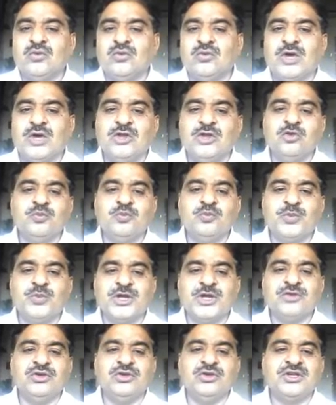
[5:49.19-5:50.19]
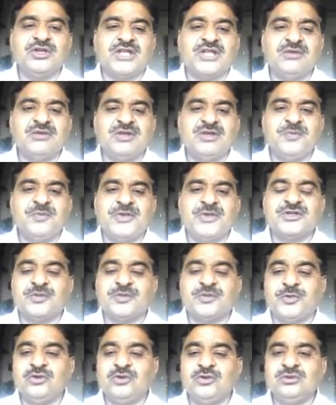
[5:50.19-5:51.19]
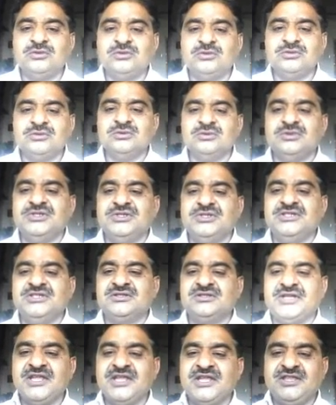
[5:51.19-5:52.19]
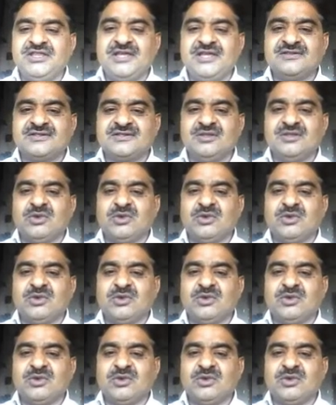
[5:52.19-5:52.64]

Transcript: Volume per unit time depends upon the three things.